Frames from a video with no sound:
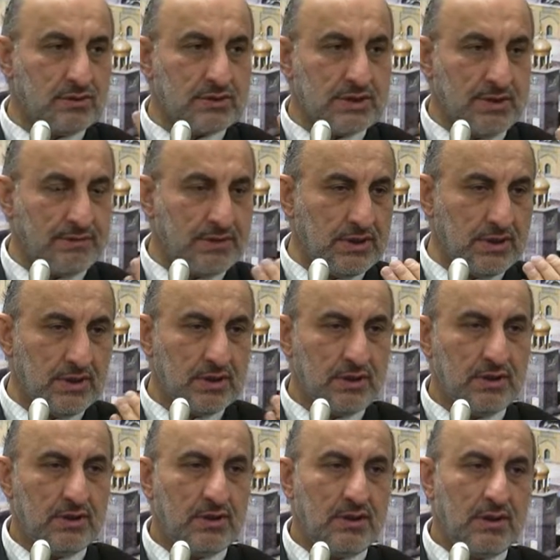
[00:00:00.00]
or something
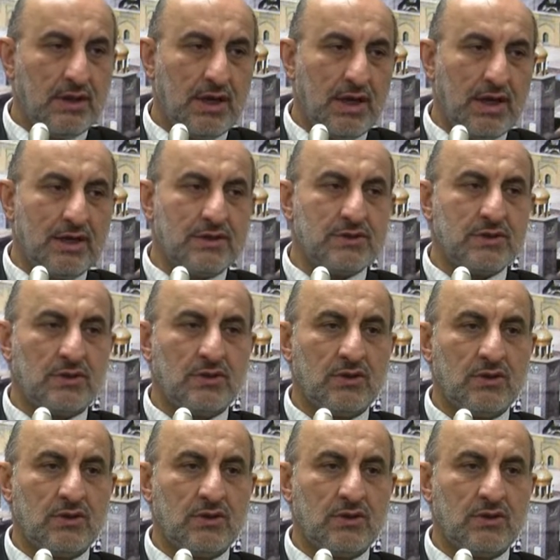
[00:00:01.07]
else,